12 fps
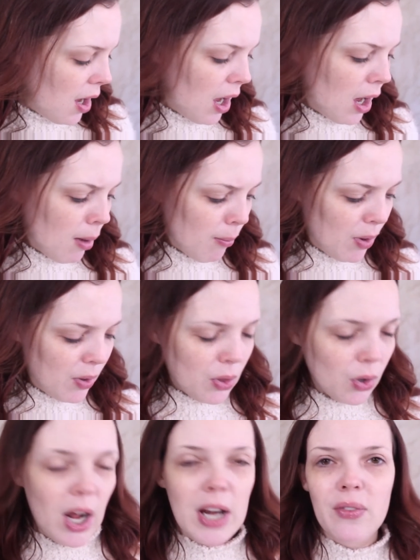
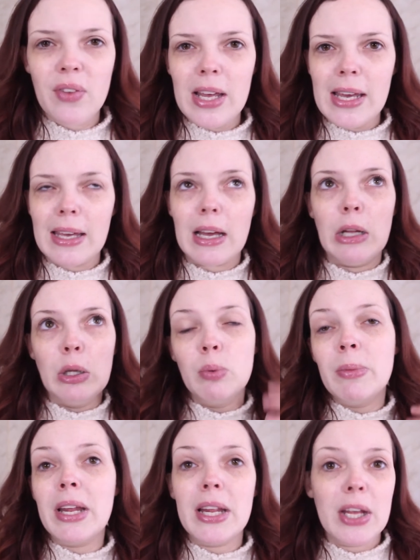They're kind of like
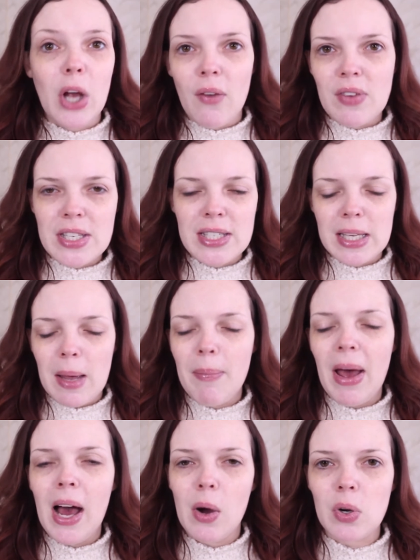illuminating, obviously,
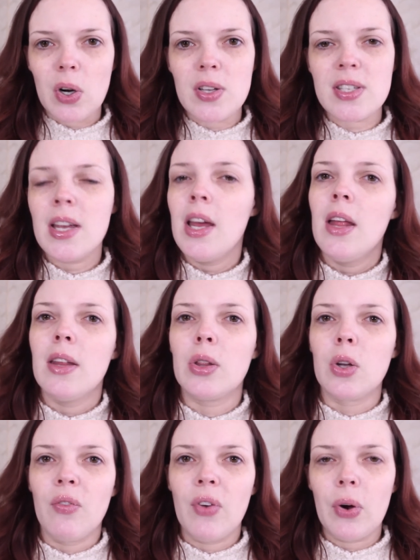powders that
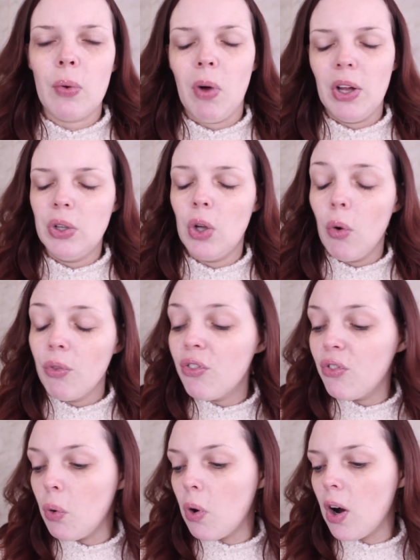they're very well known
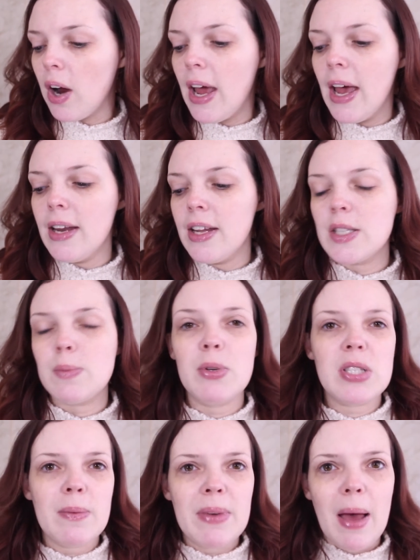for, and it's
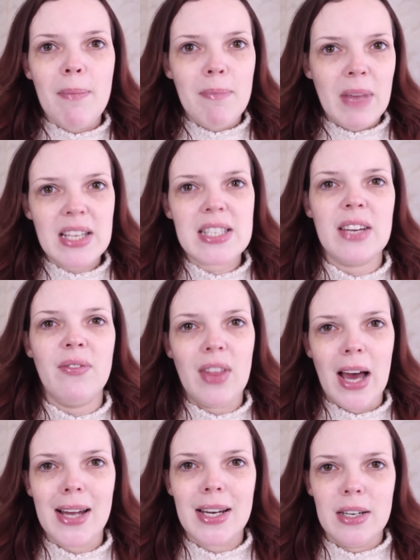supposed to be a mix of
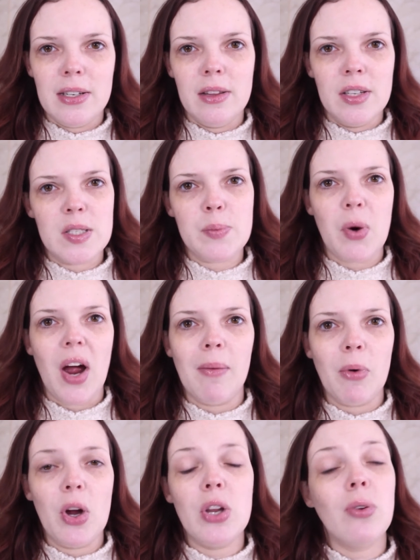that into this
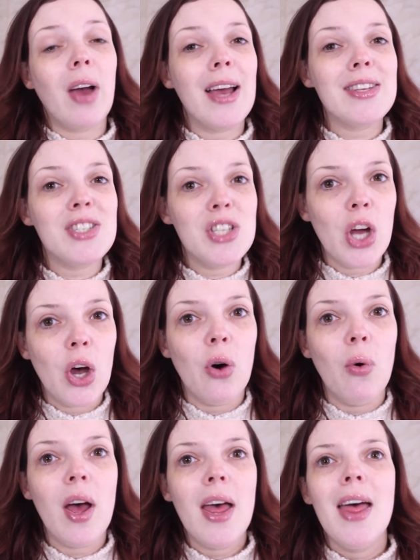primer. And you guys
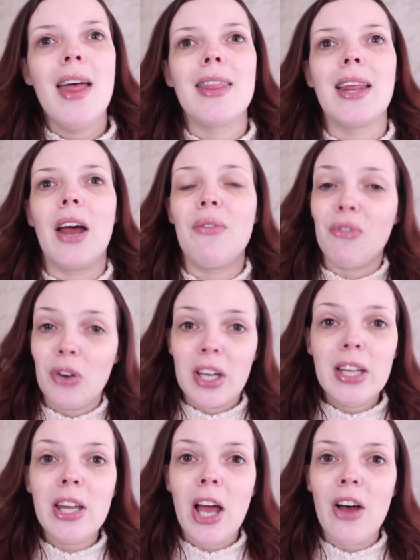know that I
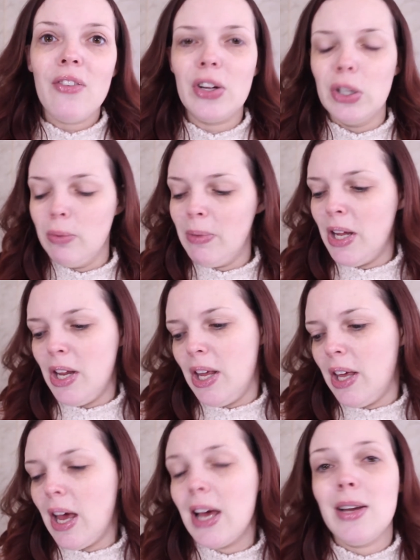freaking love
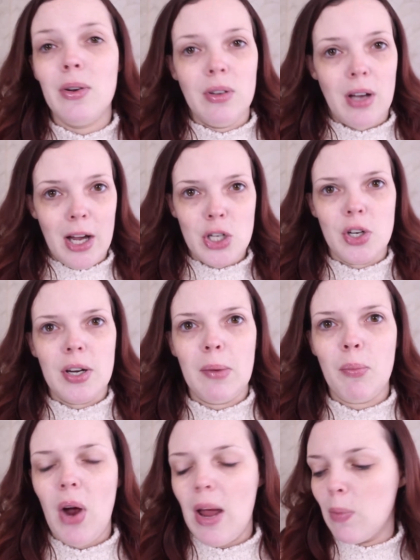illuminating
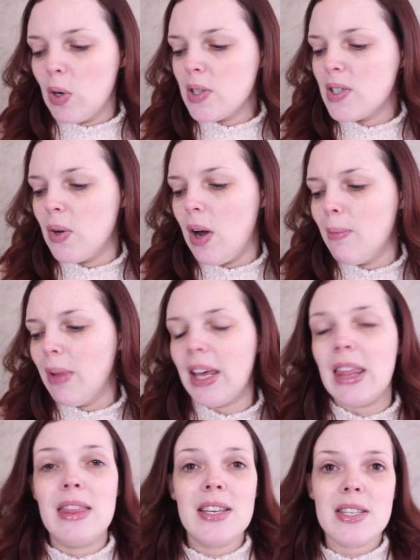hydrating primers. So I'm
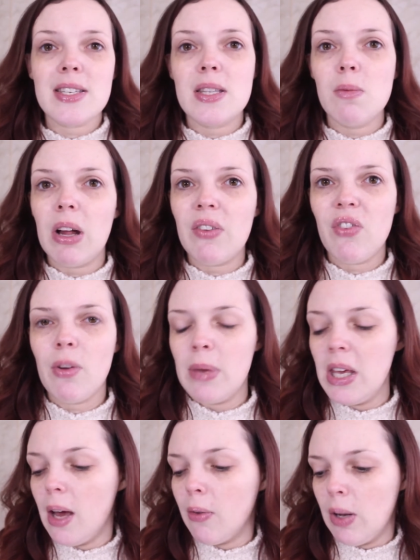like, this is the one for
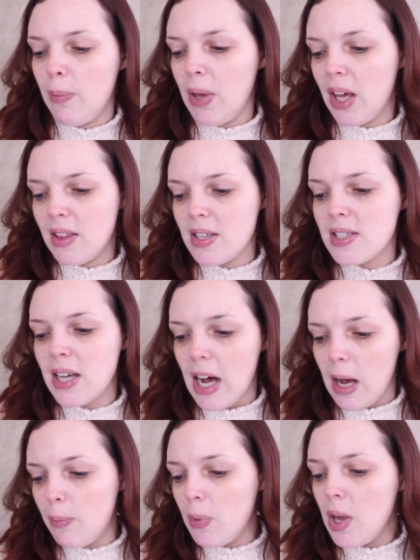me. I'm going to pick this
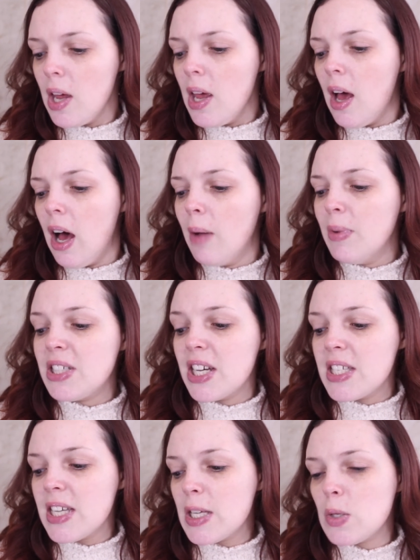up. It
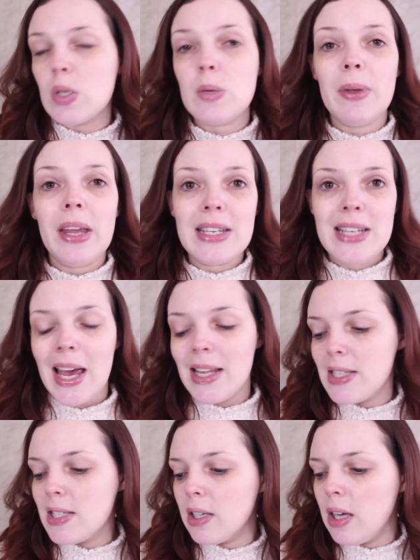does say it's supposed to be
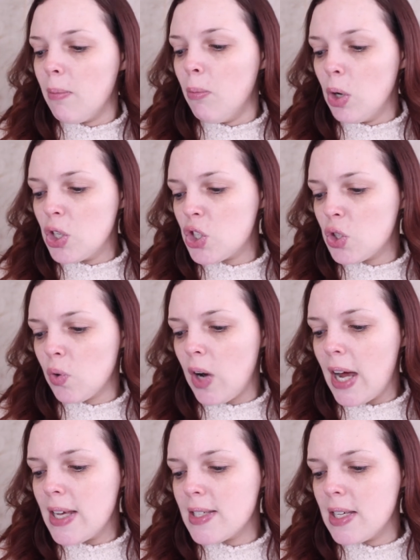intensely
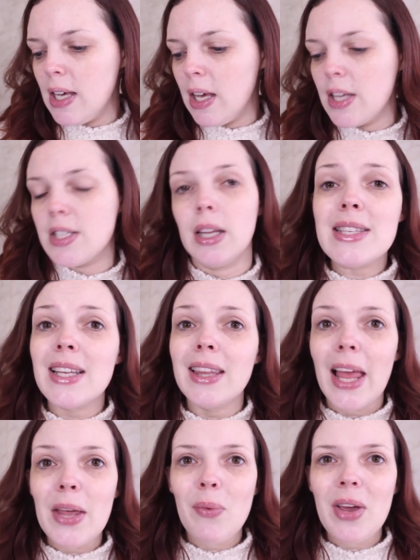moisturizing. It's a
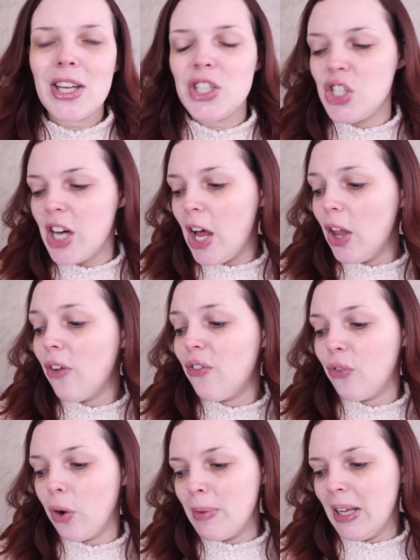lightweight gel
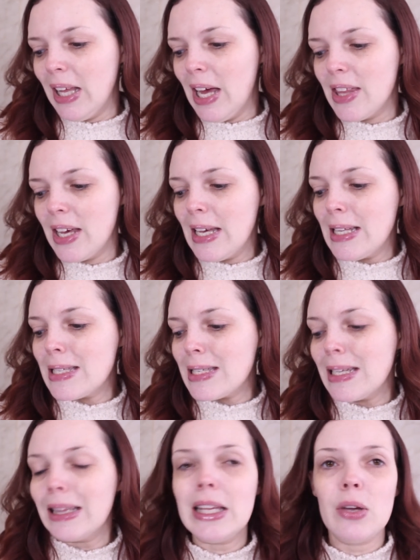formula that
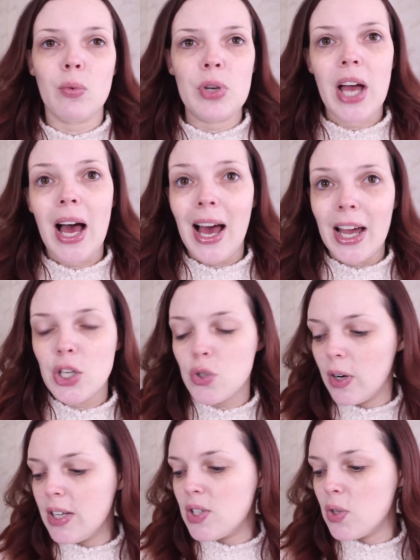instantly
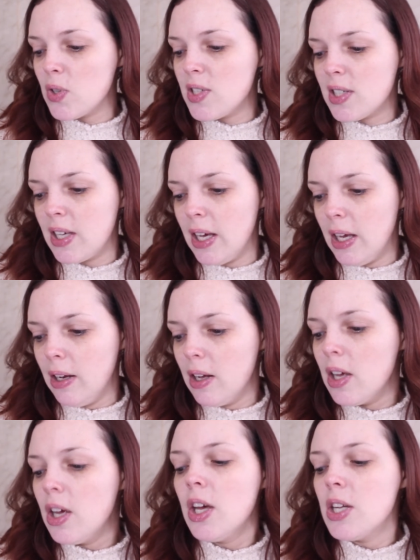rehydrates your
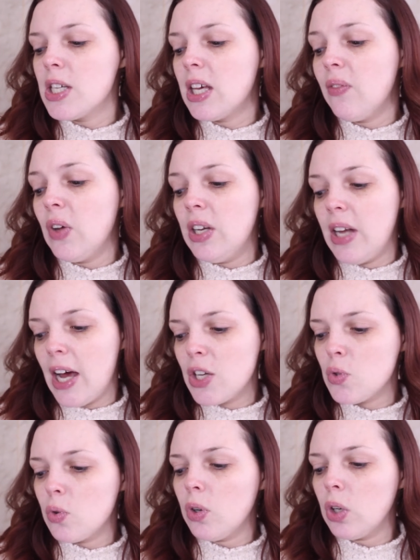skin to give a
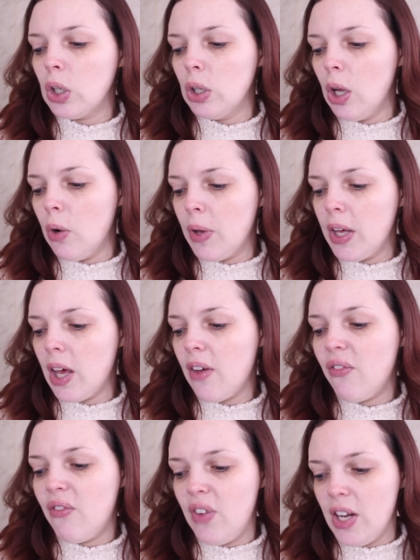natural glowing
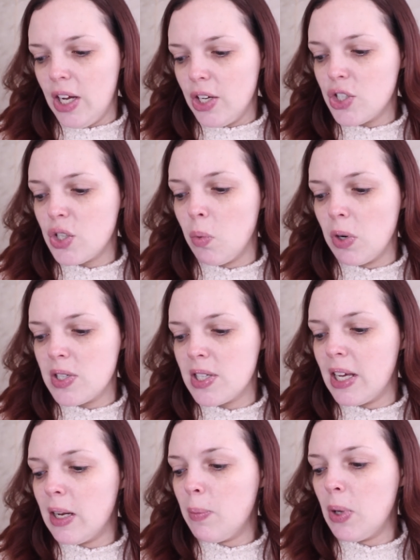finish where
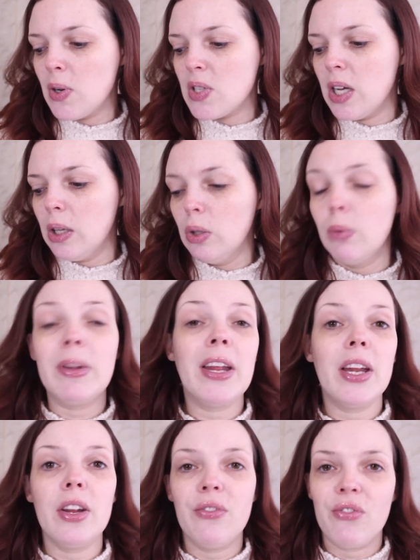skin appears
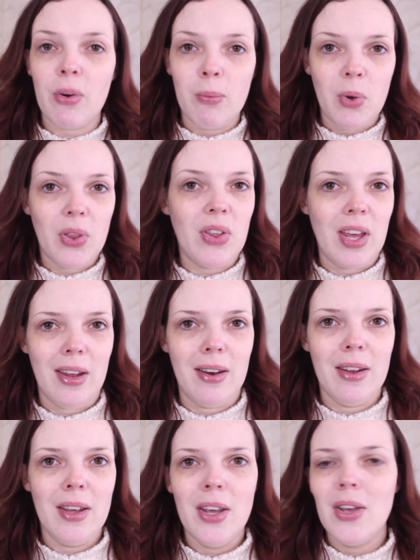illuminated from
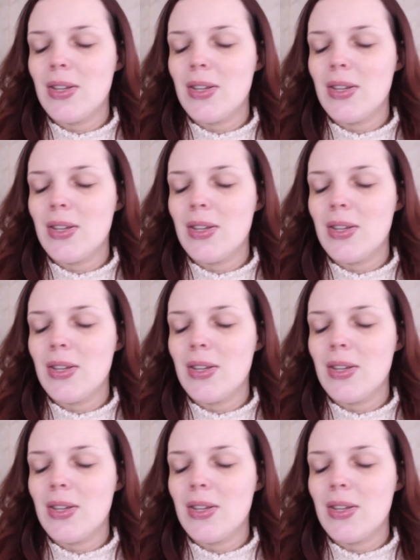within.